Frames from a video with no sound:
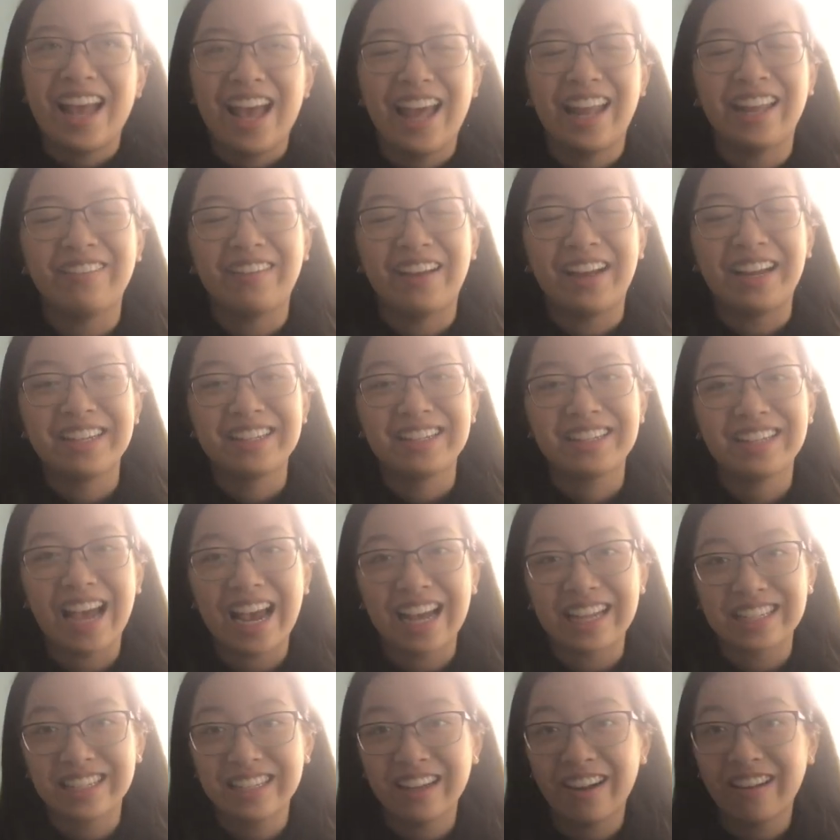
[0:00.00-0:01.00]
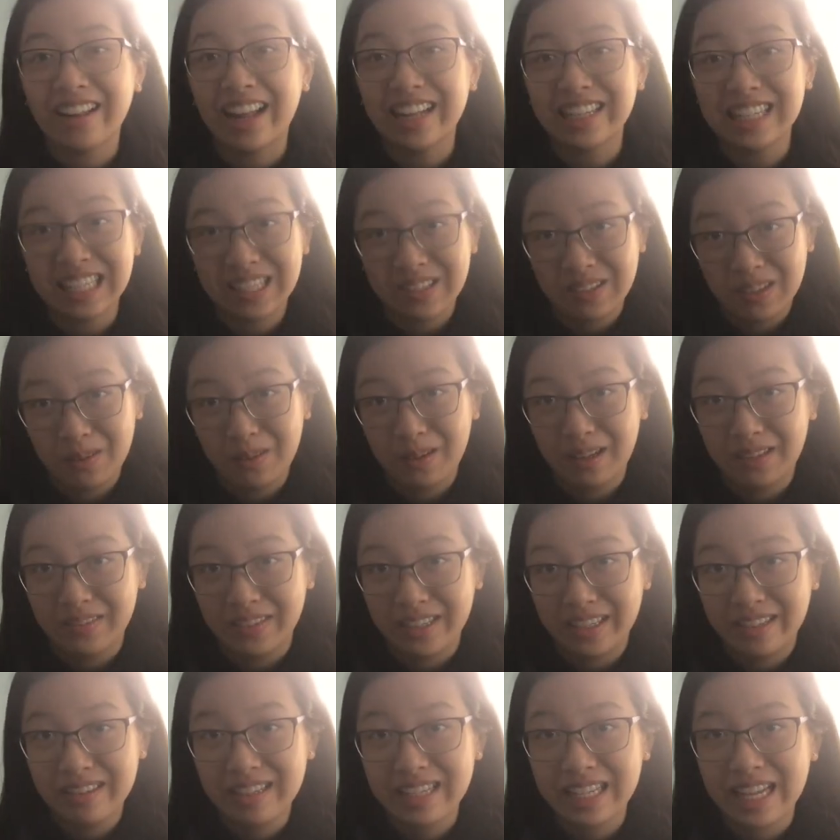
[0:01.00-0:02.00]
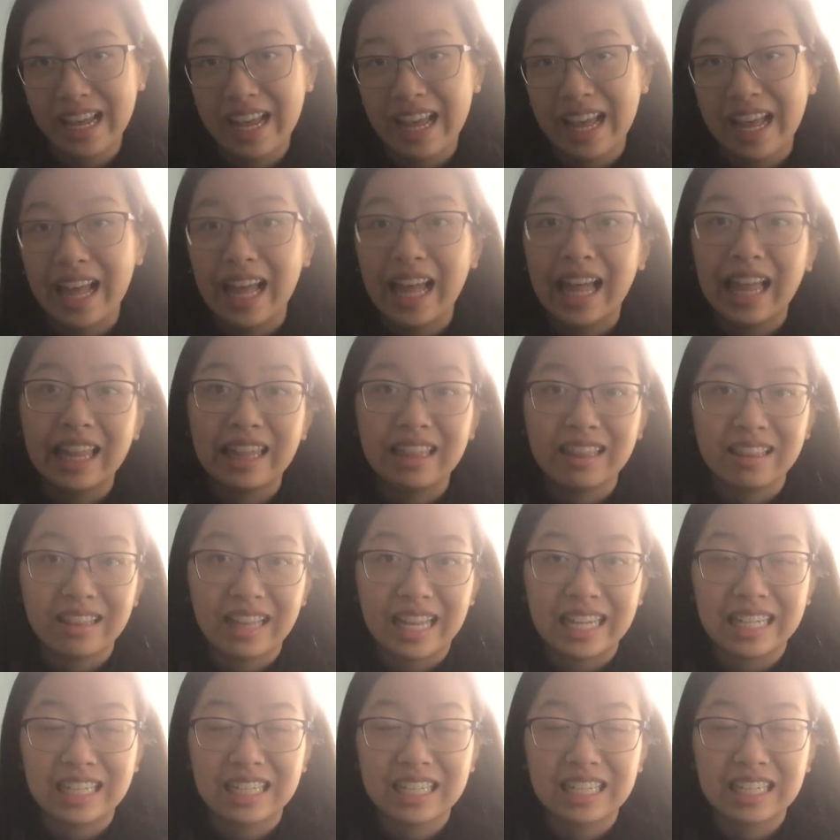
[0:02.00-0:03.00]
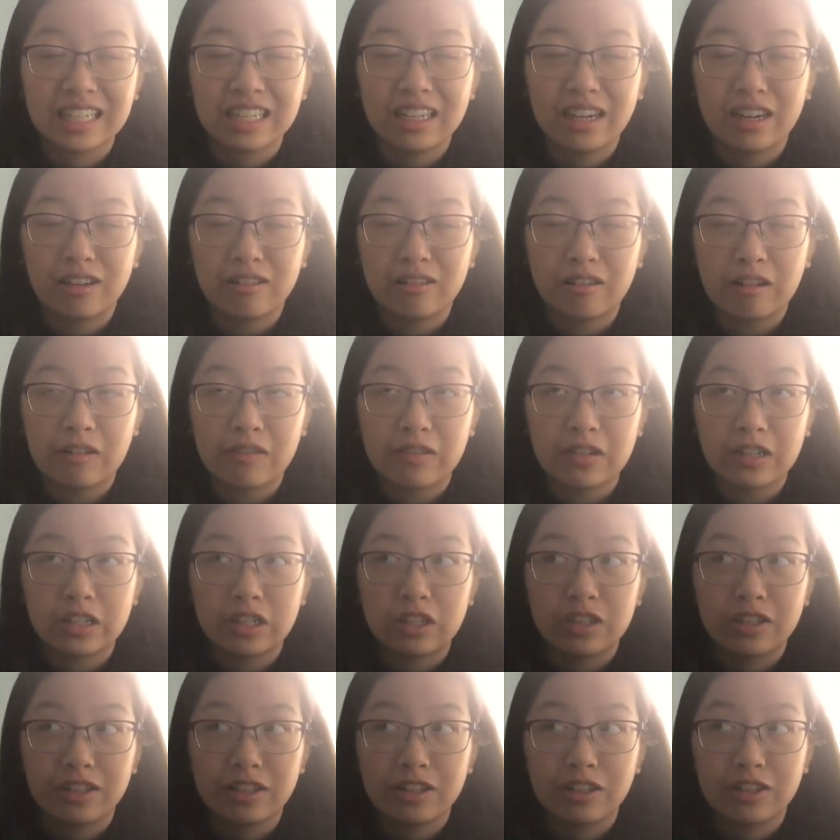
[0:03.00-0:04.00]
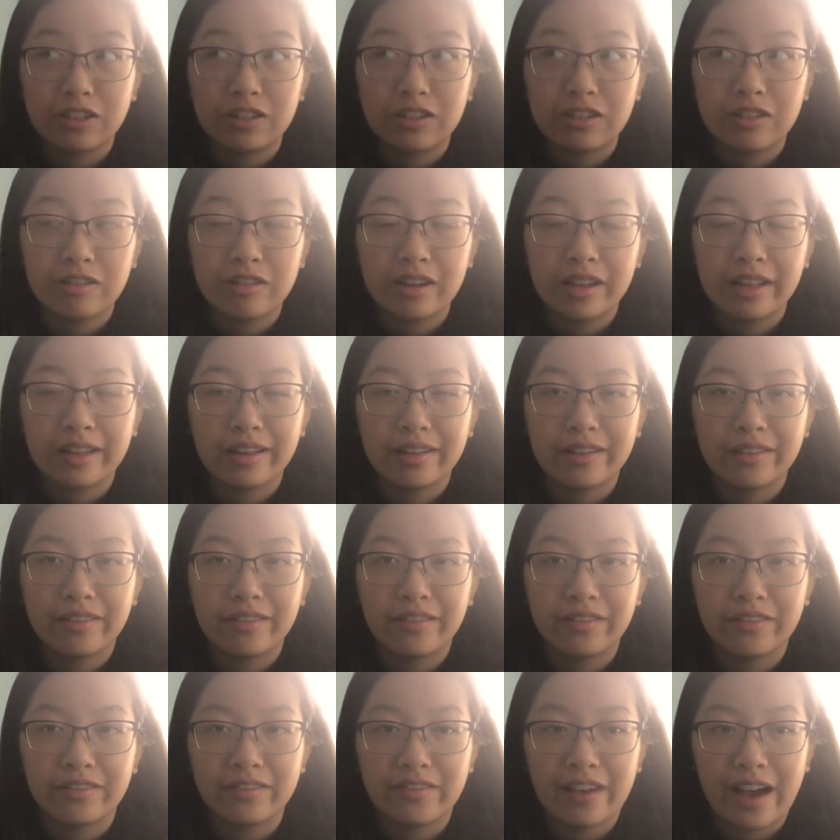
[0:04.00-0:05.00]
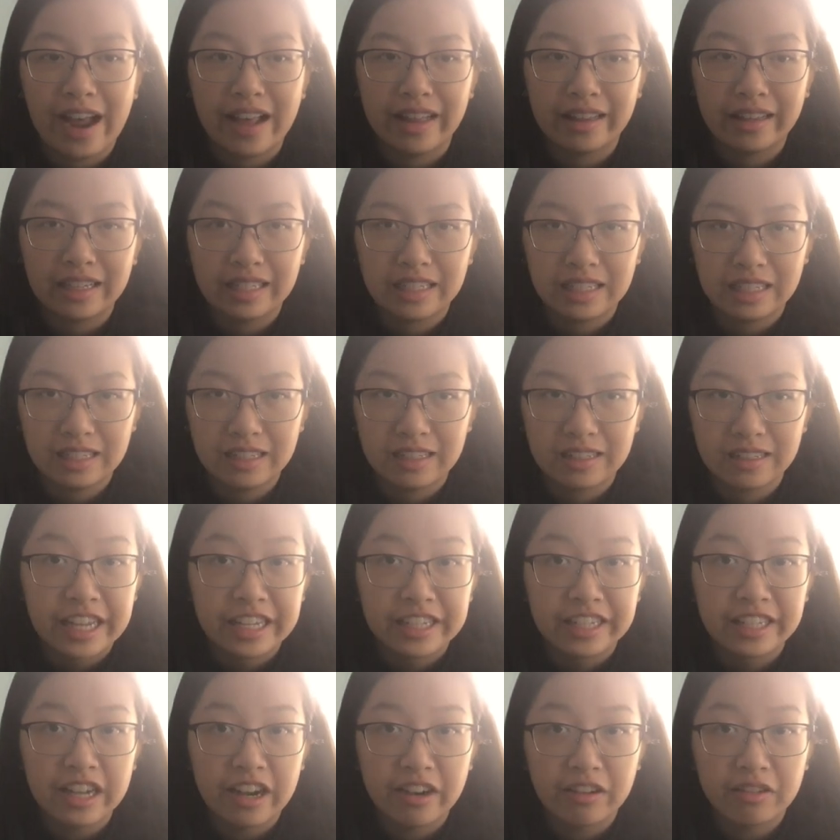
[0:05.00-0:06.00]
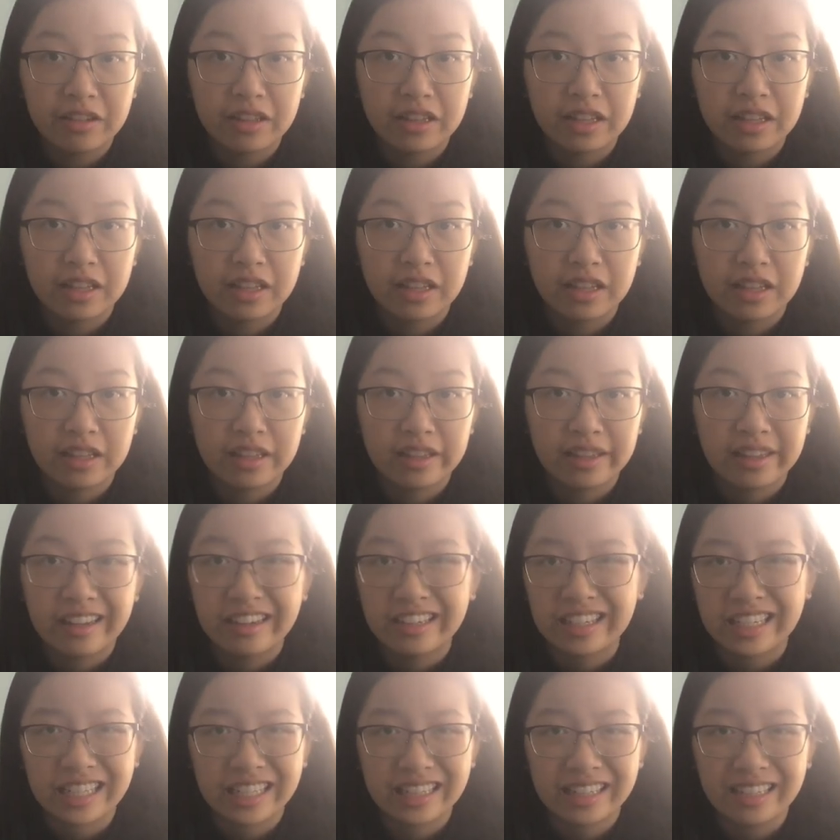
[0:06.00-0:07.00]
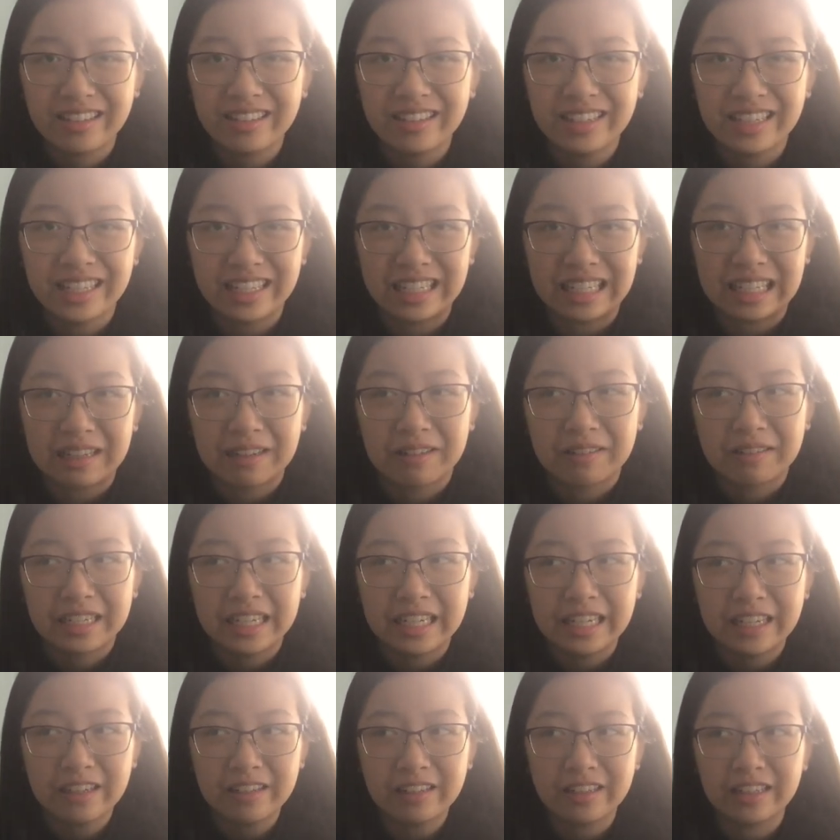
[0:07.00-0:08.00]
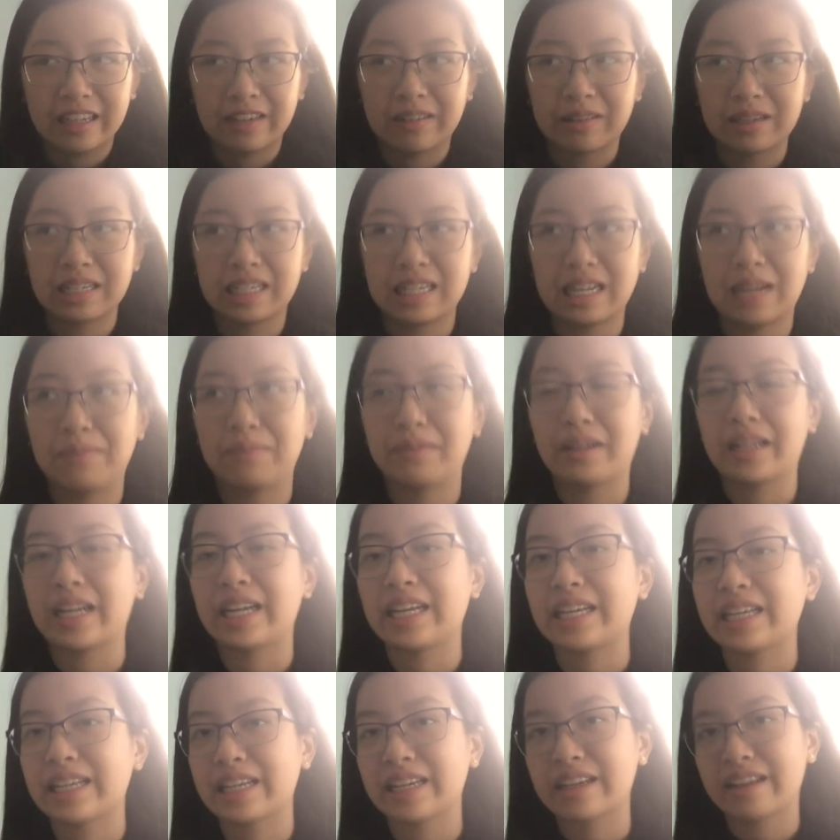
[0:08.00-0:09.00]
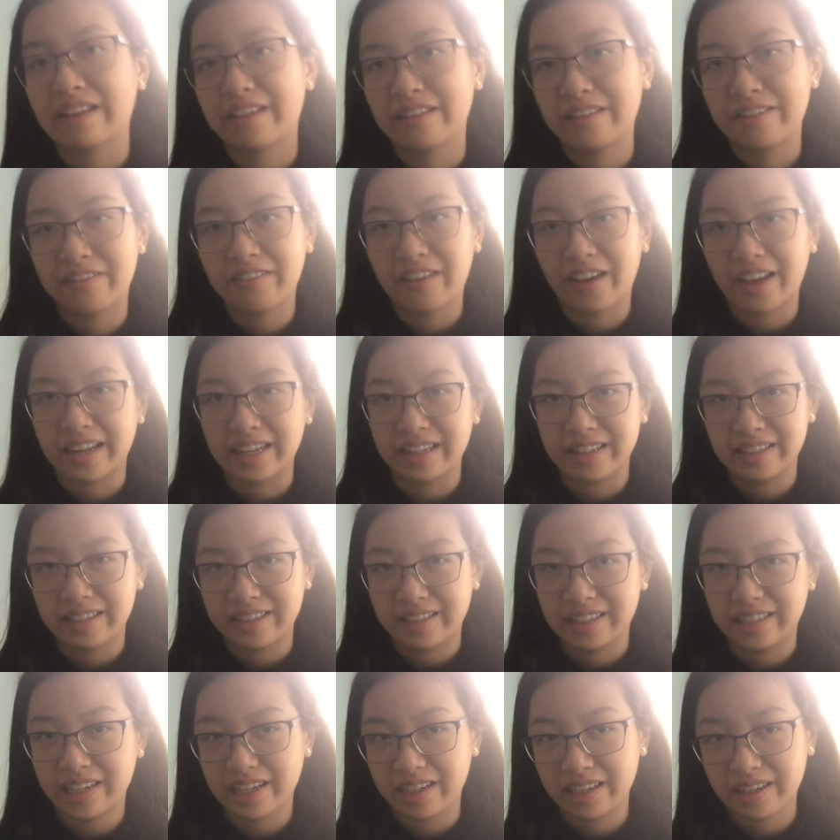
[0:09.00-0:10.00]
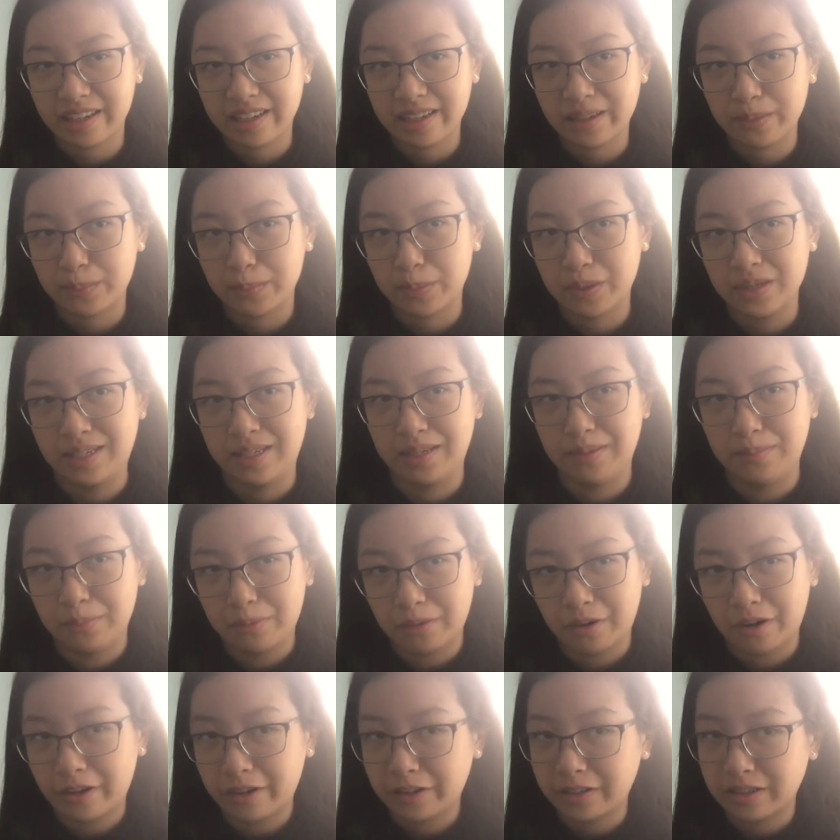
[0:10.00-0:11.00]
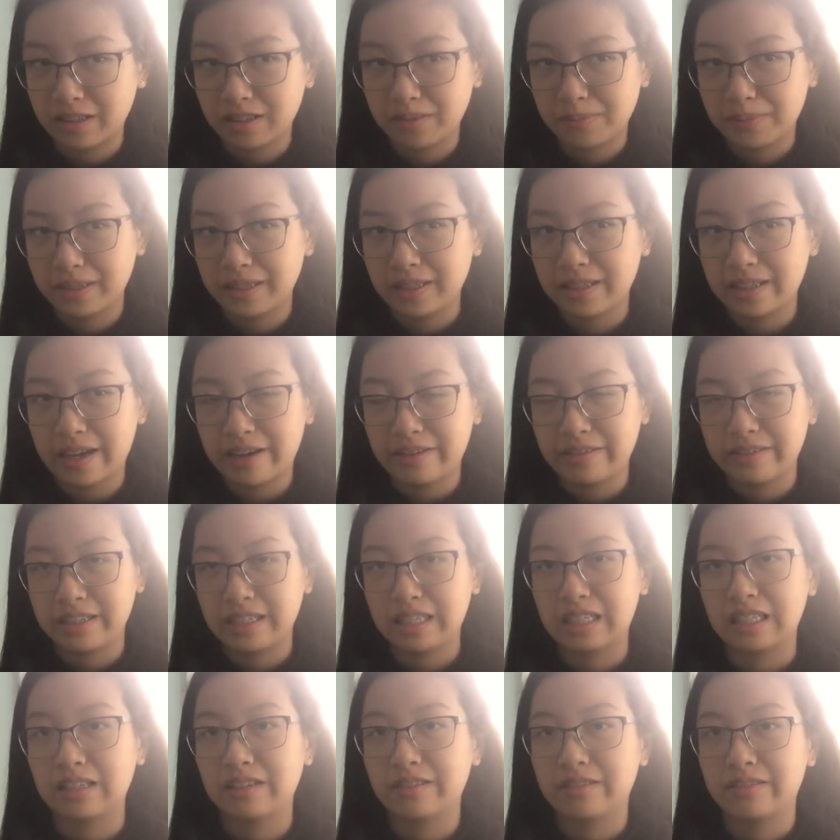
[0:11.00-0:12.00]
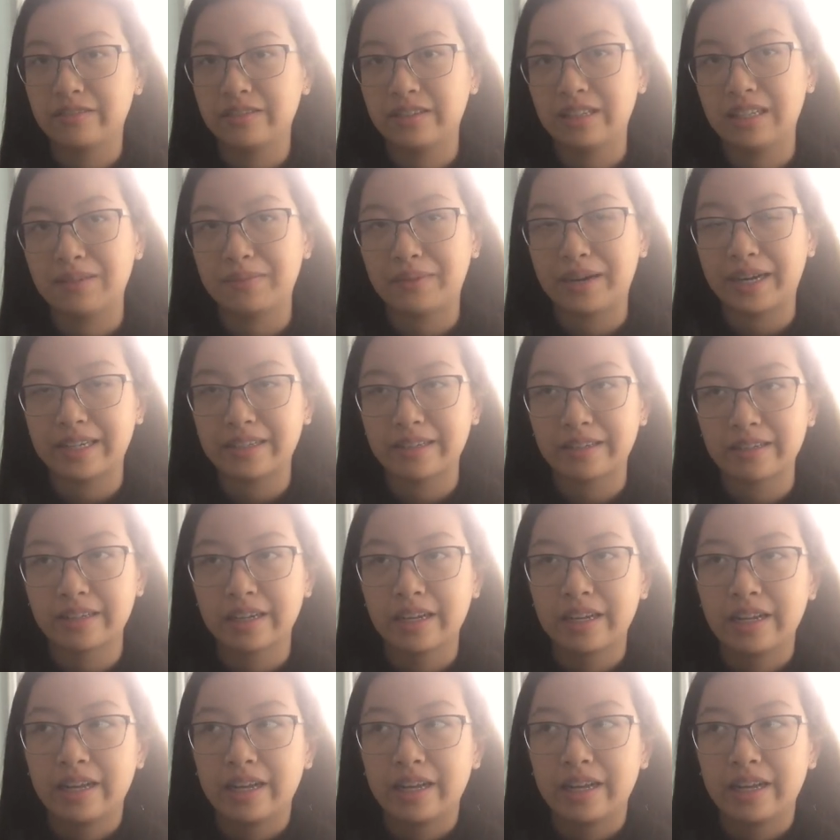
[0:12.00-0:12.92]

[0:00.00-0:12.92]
Anyways, yeah, so that's it for worldviews. Let's go over to violence. So there's like little to zero here. There were some like fights and like prison brawls, but that was really minor.